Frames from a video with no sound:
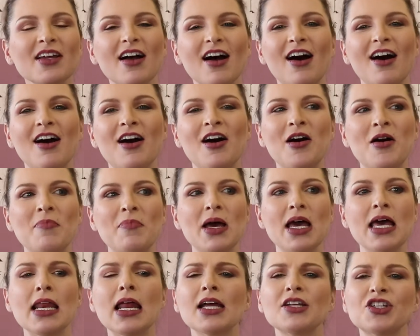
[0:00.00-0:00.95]
And
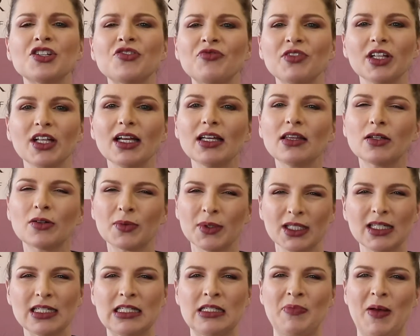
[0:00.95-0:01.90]
I just feel like they're
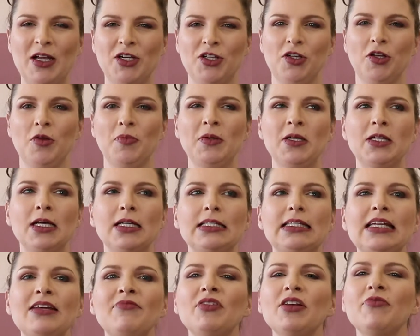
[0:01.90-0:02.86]
really special because
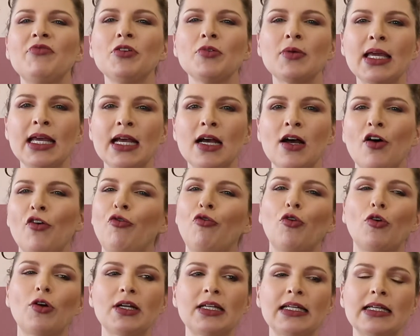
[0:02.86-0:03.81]
even if you can't
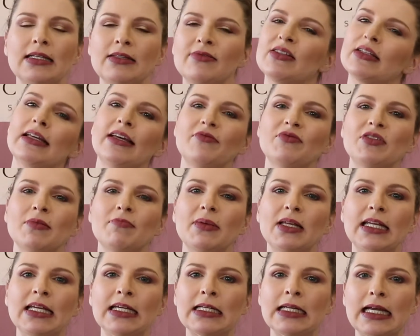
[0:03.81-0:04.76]
afford to give
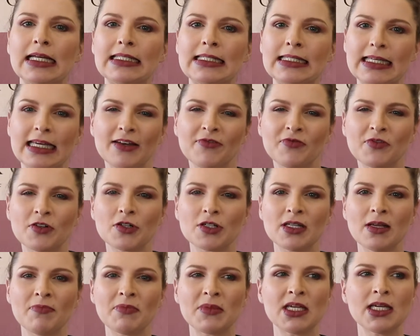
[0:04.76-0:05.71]
somebody a nice gift or
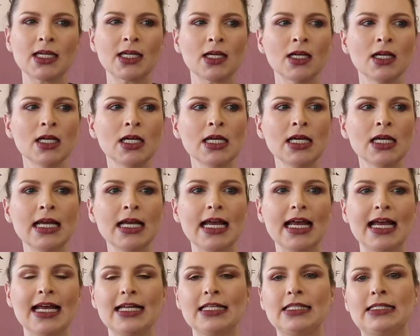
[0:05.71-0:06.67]
something,
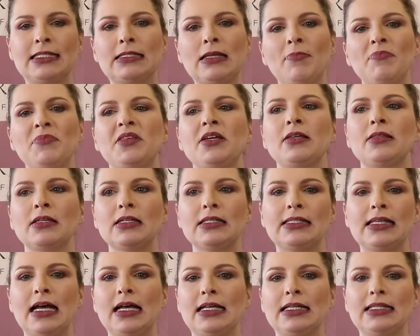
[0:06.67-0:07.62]
it's something that
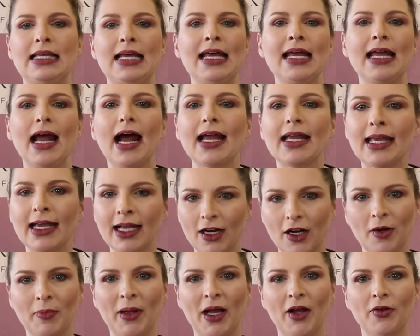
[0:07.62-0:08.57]
says, hey, I
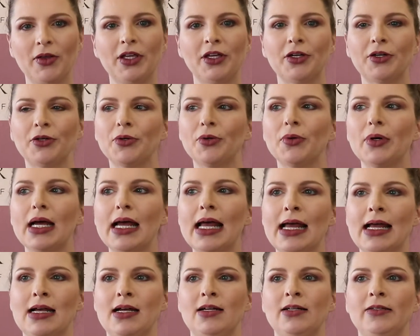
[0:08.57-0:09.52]
care about you,
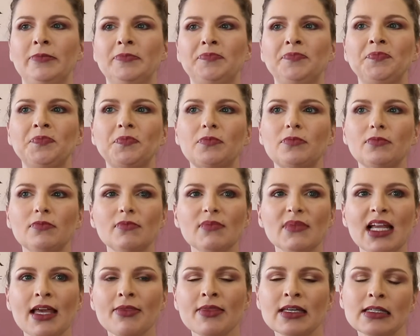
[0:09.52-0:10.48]
and
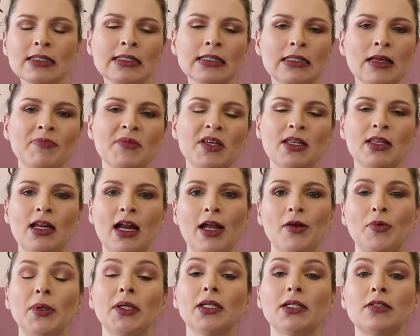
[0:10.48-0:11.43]
this is something that I
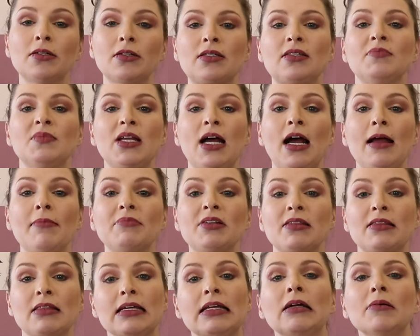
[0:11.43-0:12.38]
really took some time to
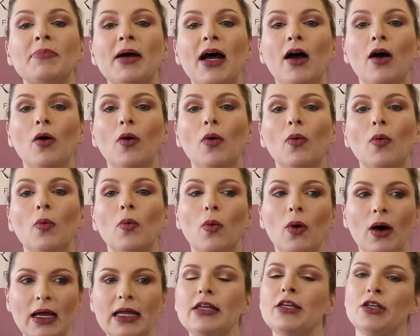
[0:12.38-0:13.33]
think about
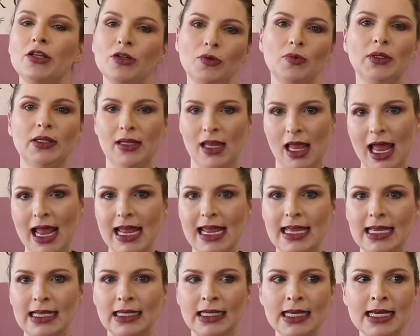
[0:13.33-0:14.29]
what you would
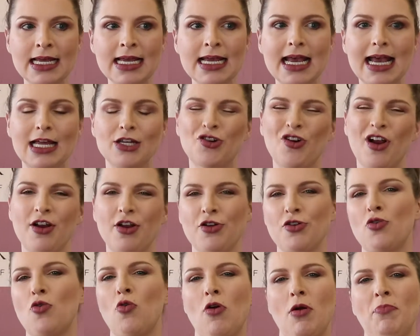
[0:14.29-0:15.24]
like and try to
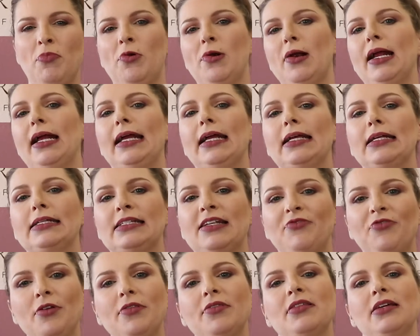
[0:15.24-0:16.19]
incorporate
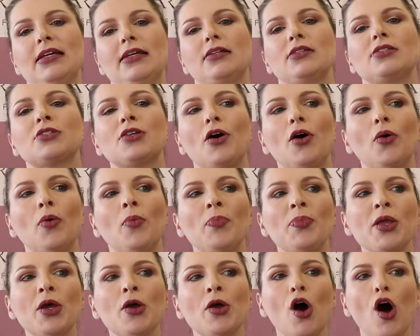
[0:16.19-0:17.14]
different things. So
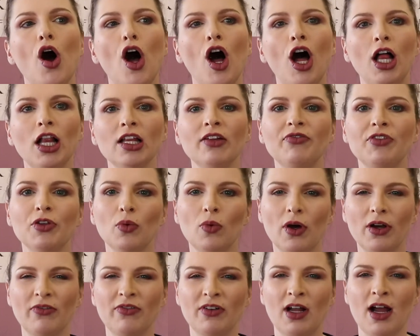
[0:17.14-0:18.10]
all of the
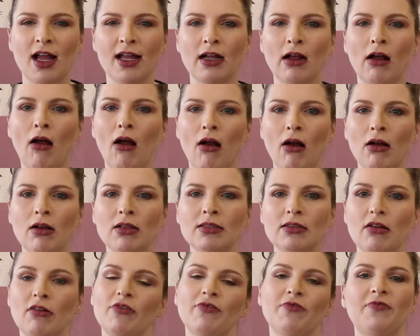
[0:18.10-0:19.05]
one-of-a-kind cards
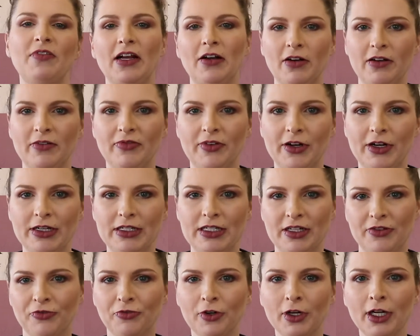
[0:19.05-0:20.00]
are very, very
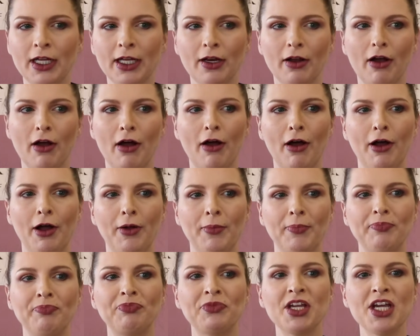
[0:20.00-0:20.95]
different.
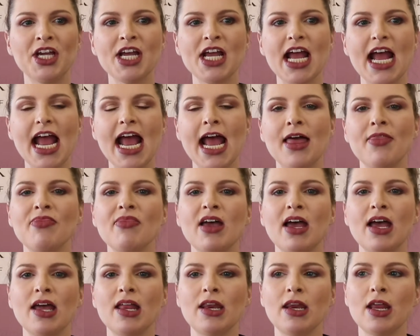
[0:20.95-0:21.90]
And
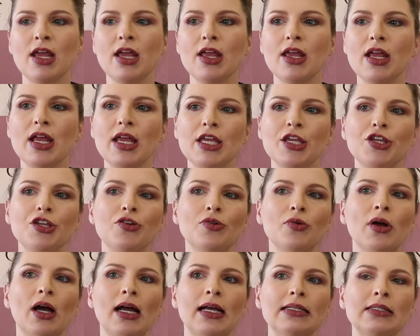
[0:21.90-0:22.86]
then you
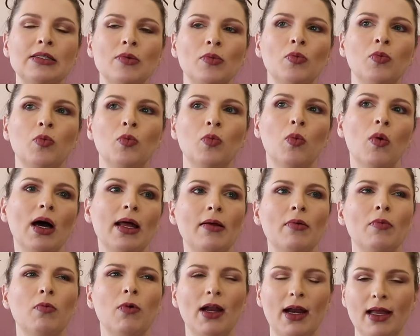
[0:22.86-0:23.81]
guys,
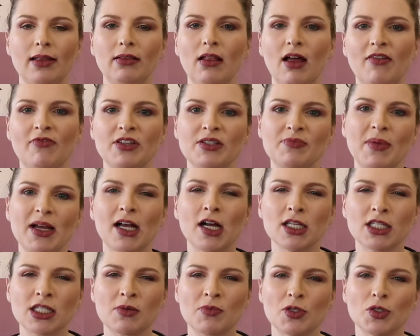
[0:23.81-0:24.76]
what I love is my
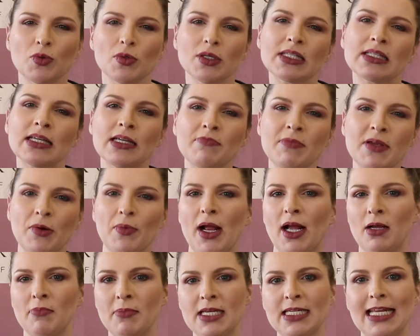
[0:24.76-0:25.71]
customers will send me
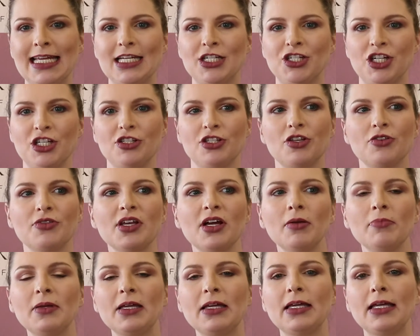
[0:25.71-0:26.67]
recommendations. So
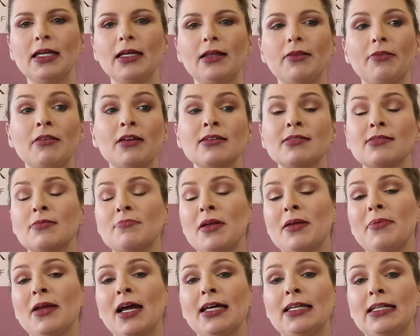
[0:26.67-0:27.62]
there'll be things that
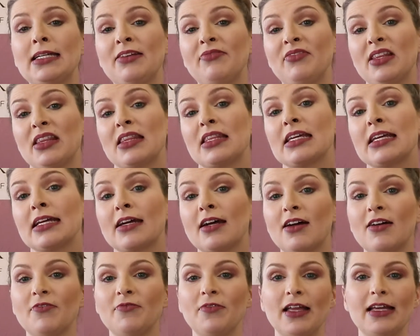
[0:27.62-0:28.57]
maybe I didn't even think
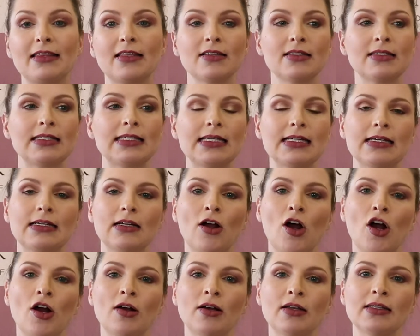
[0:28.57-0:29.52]
of. Like they'll see a
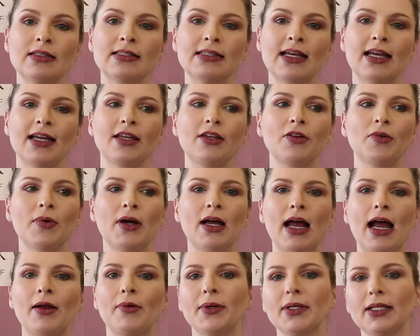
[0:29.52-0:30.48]
card and say, you know what,
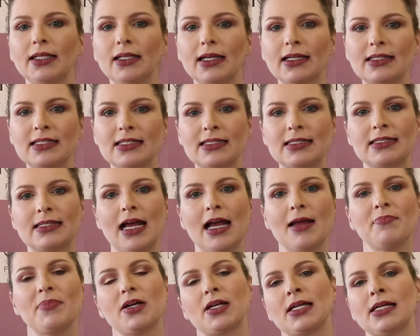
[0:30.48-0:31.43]
I really like this
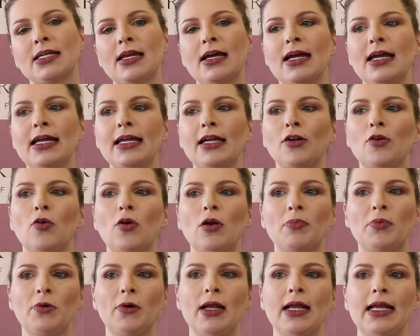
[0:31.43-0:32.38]
design, but can I
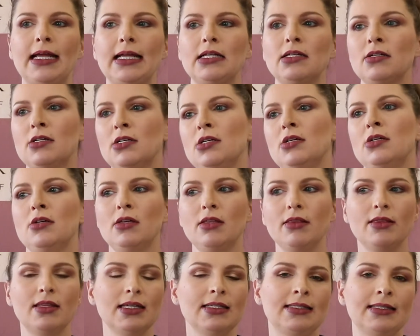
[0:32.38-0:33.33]
incorporate
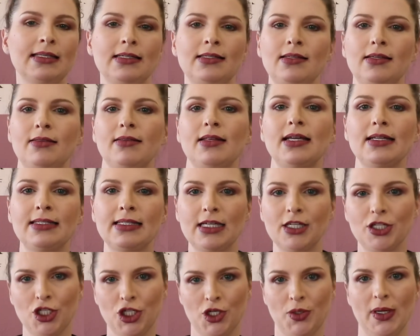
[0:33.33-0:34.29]
this, and this
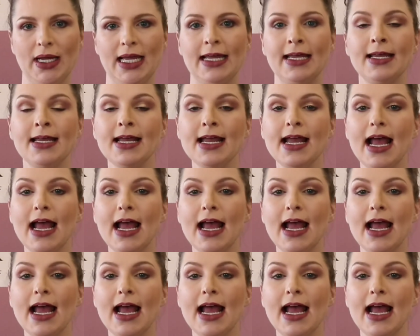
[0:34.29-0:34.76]
into it?